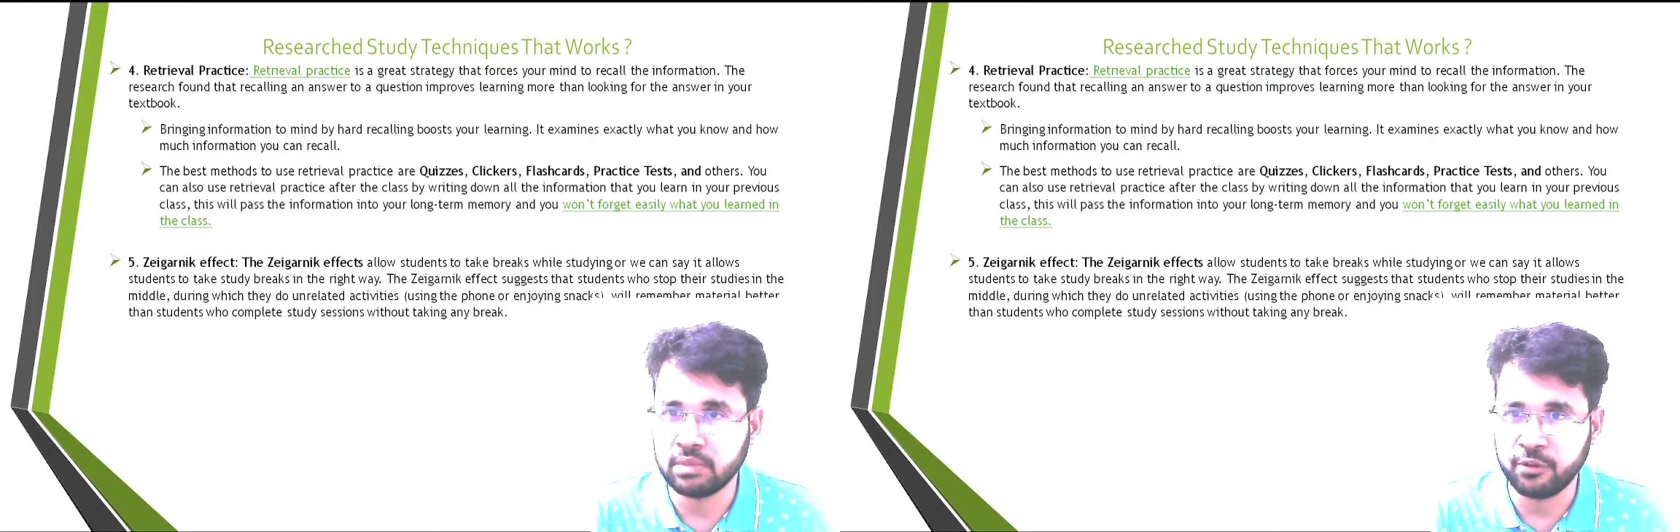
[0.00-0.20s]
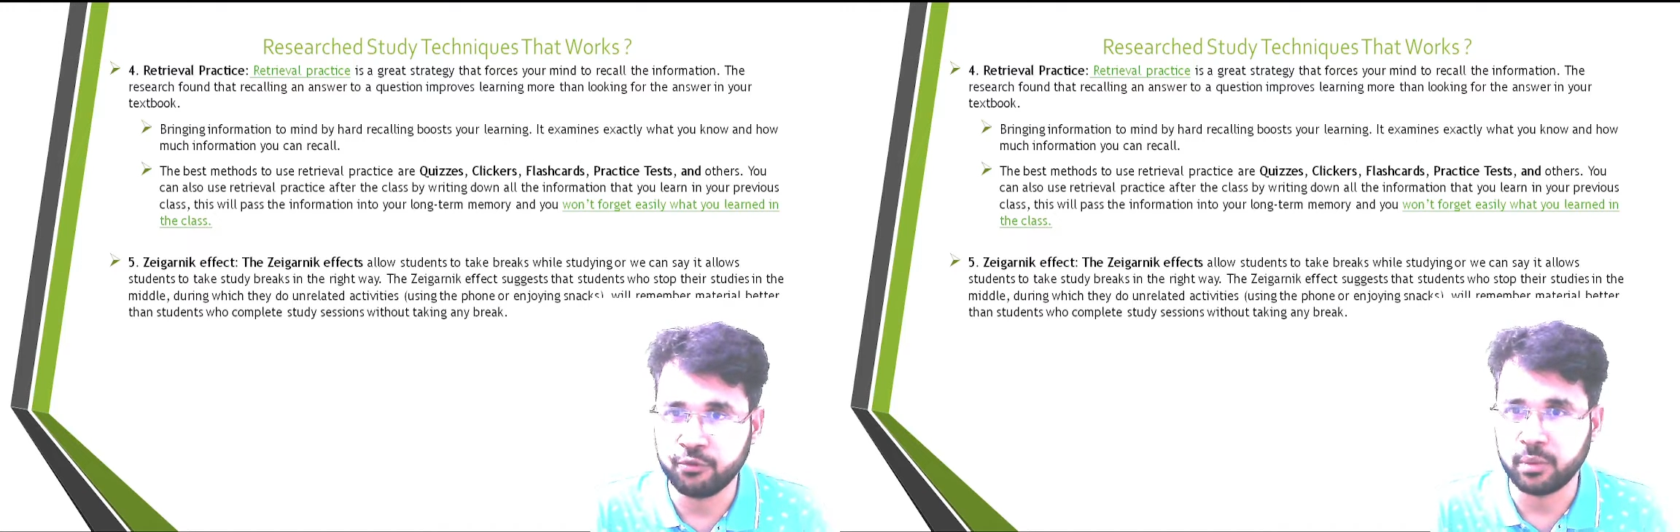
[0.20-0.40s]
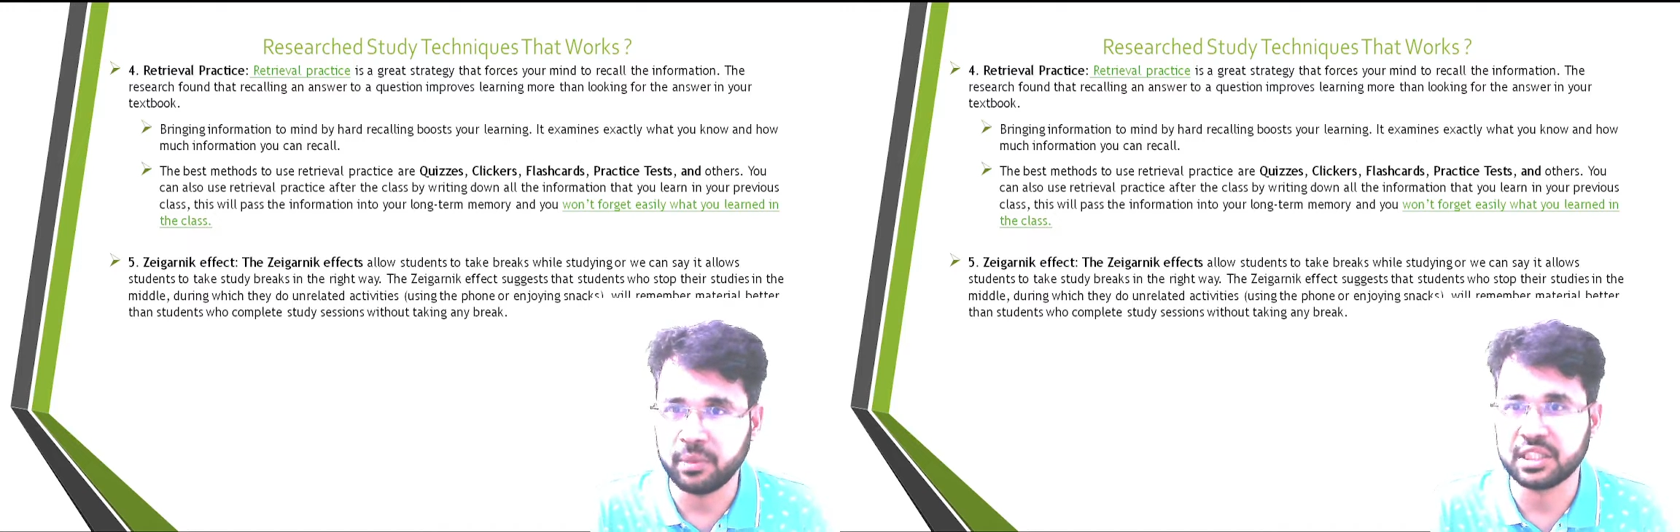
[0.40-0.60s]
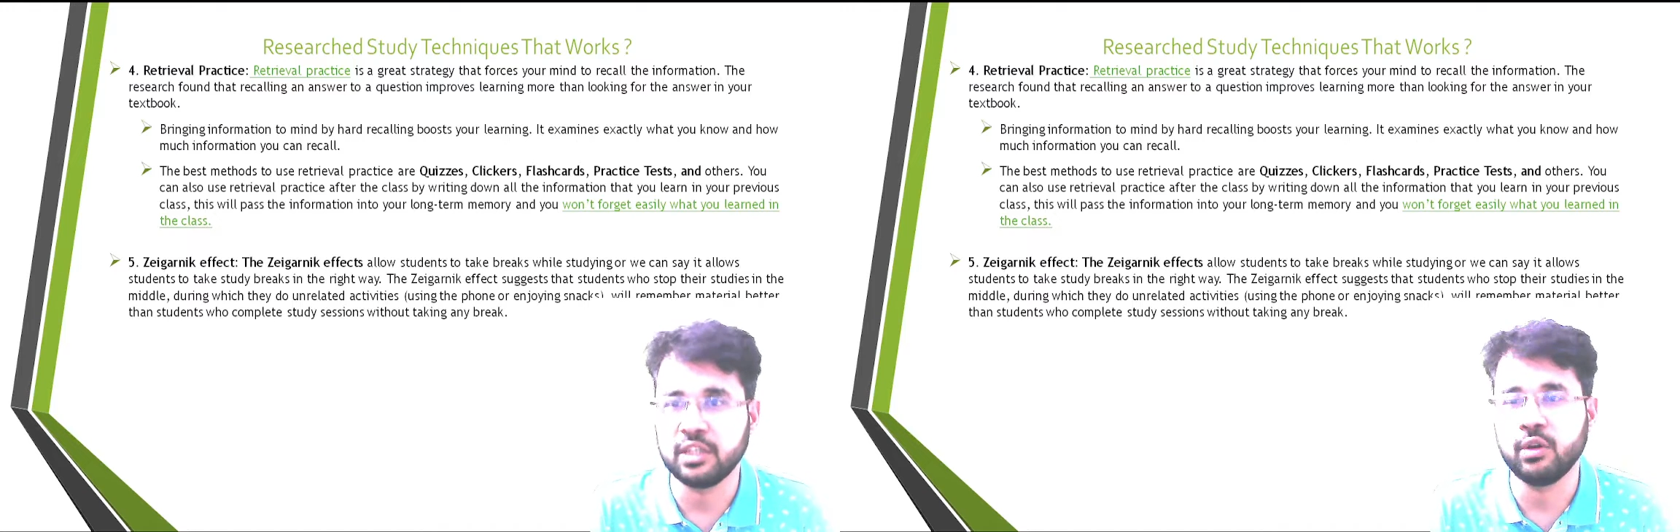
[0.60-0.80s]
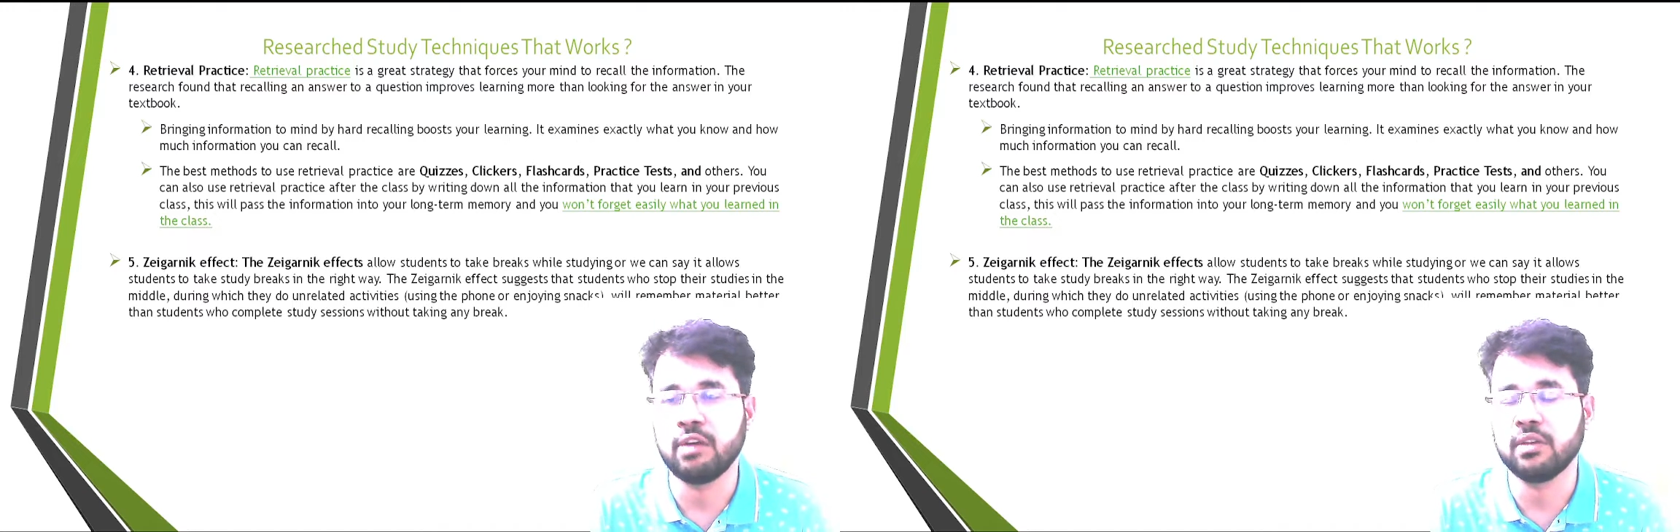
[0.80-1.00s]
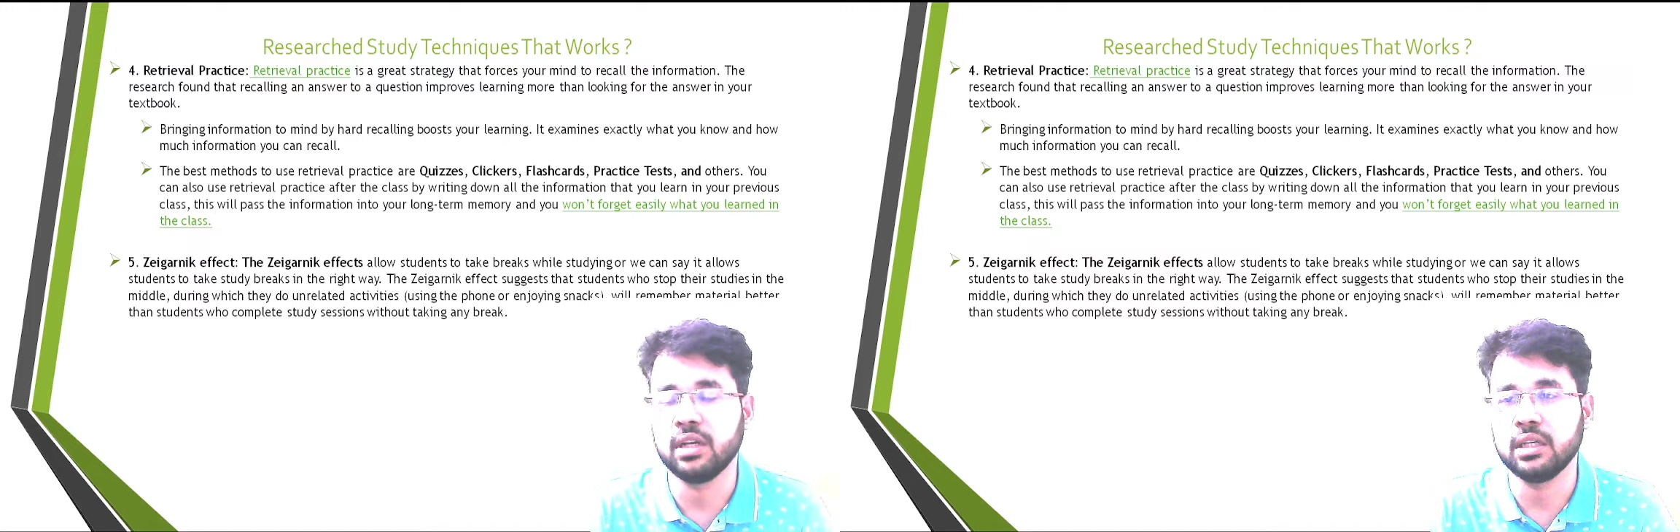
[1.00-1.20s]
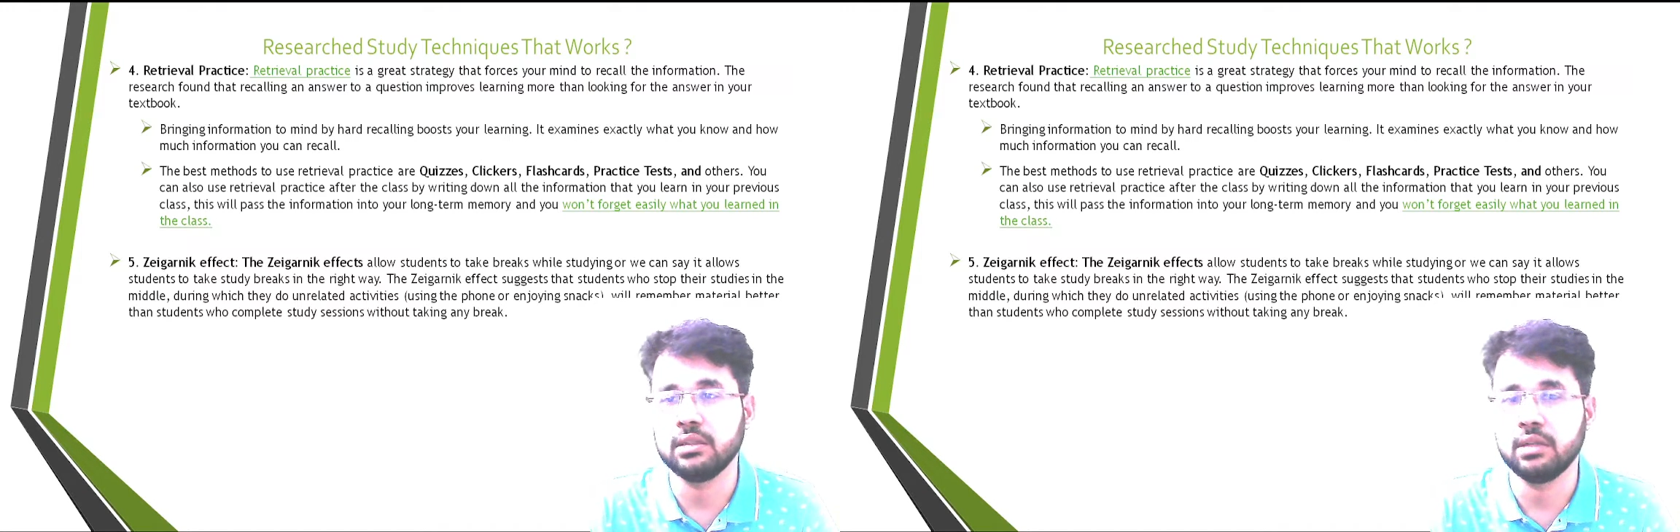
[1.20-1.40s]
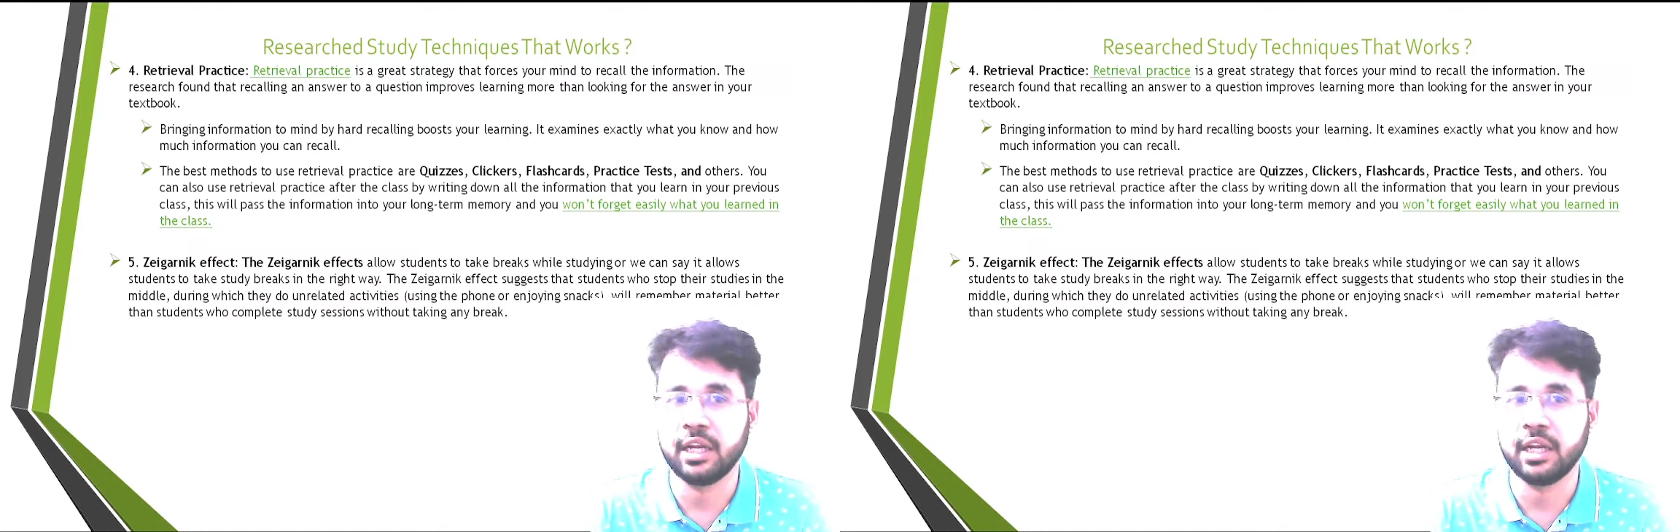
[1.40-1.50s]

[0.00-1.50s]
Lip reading: information you have learned